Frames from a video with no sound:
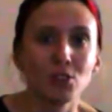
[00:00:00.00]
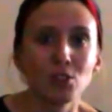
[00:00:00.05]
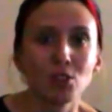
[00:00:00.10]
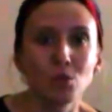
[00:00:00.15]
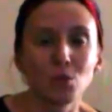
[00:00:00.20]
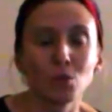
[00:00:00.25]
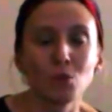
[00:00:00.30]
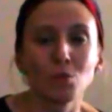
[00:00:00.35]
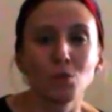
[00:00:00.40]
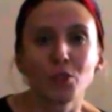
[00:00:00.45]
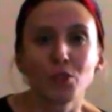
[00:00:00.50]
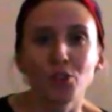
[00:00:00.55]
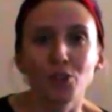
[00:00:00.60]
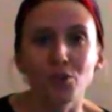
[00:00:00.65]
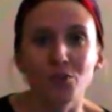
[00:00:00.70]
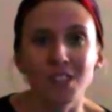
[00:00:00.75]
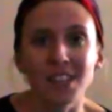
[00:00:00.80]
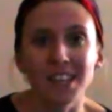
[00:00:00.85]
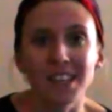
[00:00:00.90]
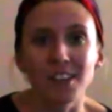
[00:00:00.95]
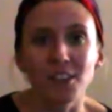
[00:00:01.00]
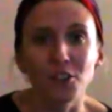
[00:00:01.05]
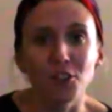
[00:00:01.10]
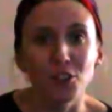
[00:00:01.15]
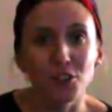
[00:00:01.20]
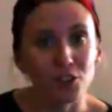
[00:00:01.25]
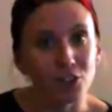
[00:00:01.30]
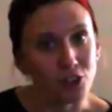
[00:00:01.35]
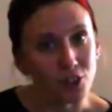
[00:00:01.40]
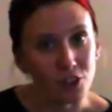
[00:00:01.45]
to
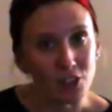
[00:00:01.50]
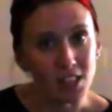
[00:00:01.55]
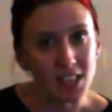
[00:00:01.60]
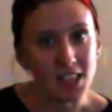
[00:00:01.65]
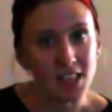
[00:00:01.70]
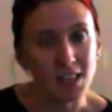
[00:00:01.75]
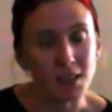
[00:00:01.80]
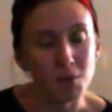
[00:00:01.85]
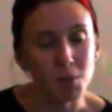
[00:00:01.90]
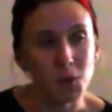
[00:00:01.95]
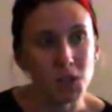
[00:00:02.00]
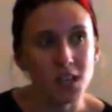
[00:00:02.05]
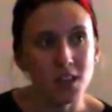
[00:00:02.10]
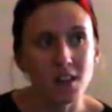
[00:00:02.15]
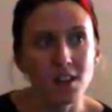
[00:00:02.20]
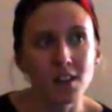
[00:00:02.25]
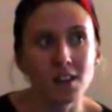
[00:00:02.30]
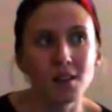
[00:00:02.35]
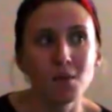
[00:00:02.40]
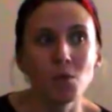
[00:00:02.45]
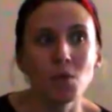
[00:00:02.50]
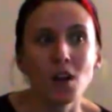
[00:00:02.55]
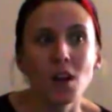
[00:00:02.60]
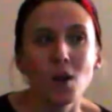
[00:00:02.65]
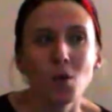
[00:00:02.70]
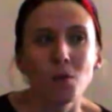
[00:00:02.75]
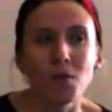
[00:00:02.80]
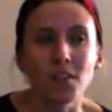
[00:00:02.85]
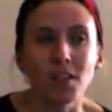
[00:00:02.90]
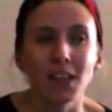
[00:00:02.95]
3:30 p.m.
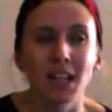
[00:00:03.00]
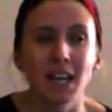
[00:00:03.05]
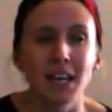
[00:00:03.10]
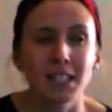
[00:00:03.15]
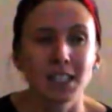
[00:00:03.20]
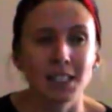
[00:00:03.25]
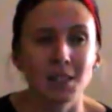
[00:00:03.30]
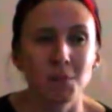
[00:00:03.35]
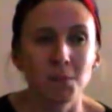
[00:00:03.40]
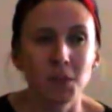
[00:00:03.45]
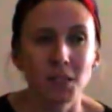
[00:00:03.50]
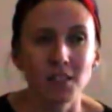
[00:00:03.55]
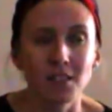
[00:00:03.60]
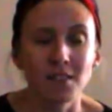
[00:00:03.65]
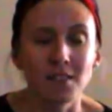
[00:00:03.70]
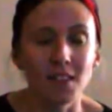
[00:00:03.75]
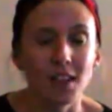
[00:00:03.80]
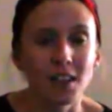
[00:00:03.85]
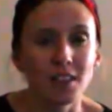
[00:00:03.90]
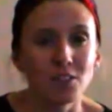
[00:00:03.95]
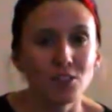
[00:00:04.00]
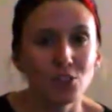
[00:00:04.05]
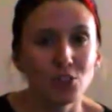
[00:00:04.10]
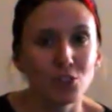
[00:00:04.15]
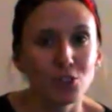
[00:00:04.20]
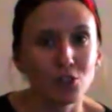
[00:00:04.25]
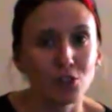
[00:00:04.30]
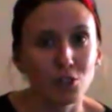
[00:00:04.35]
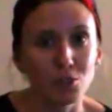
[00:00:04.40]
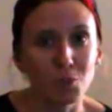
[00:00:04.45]
with the last admittance at
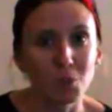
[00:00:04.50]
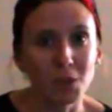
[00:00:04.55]
2